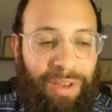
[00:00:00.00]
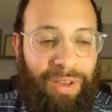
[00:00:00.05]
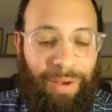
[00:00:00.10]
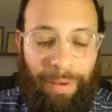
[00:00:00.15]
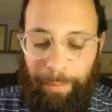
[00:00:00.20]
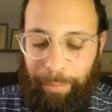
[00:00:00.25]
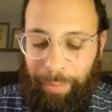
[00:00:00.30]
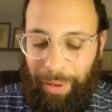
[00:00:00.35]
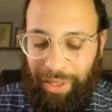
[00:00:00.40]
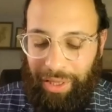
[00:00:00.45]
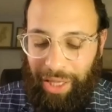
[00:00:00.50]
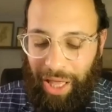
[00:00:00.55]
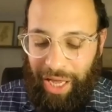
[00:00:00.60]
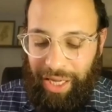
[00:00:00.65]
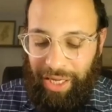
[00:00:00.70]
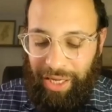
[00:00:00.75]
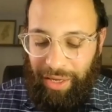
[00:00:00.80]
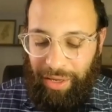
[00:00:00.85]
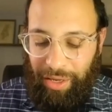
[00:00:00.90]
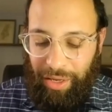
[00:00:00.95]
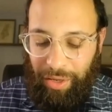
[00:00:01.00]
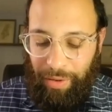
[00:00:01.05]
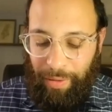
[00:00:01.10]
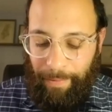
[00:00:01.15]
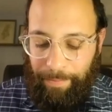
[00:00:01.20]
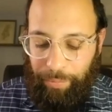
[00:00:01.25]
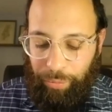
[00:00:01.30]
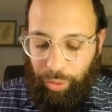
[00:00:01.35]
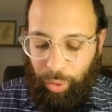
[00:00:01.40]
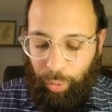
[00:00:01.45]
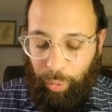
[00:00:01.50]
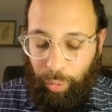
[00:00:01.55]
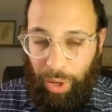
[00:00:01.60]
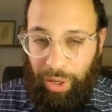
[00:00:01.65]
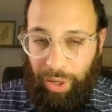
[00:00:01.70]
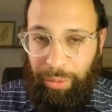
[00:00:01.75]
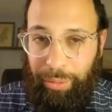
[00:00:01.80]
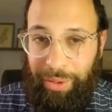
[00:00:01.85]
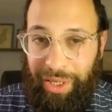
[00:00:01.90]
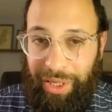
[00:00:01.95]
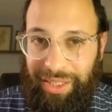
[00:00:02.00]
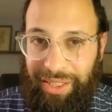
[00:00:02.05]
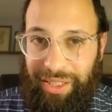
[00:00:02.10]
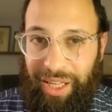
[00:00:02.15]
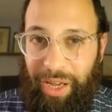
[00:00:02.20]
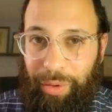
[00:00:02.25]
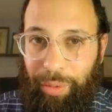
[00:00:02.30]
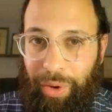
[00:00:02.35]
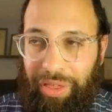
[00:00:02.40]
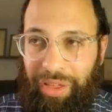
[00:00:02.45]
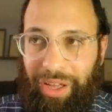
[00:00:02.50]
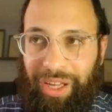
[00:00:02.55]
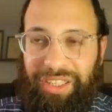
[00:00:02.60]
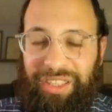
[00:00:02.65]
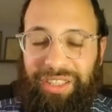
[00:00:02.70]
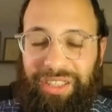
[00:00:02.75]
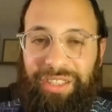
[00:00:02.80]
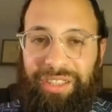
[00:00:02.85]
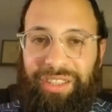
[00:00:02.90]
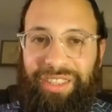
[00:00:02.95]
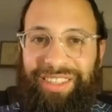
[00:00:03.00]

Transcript: But, like, what are we going to take with us?